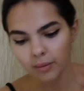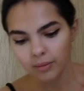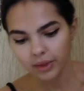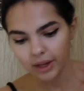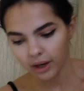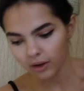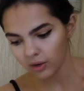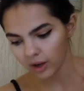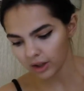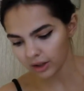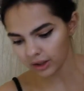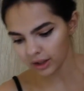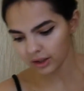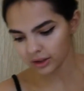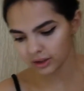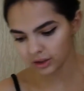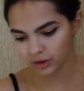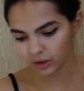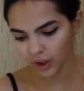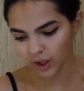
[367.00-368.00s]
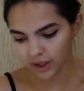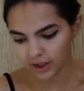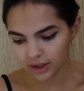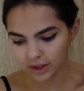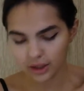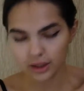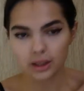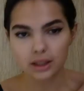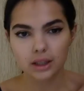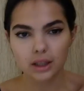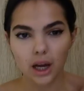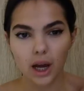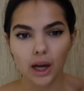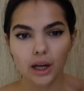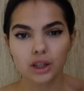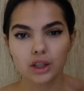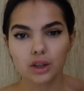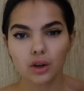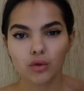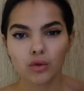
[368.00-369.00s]
Now a little trick since
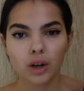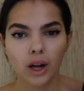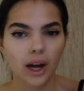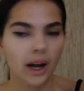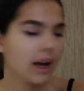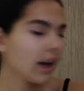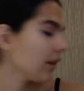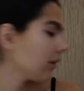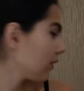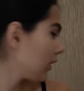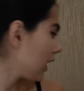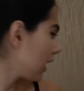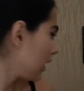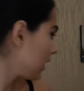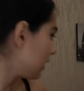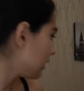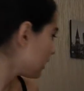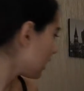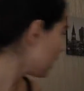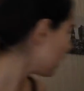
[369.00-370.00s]
I don't have a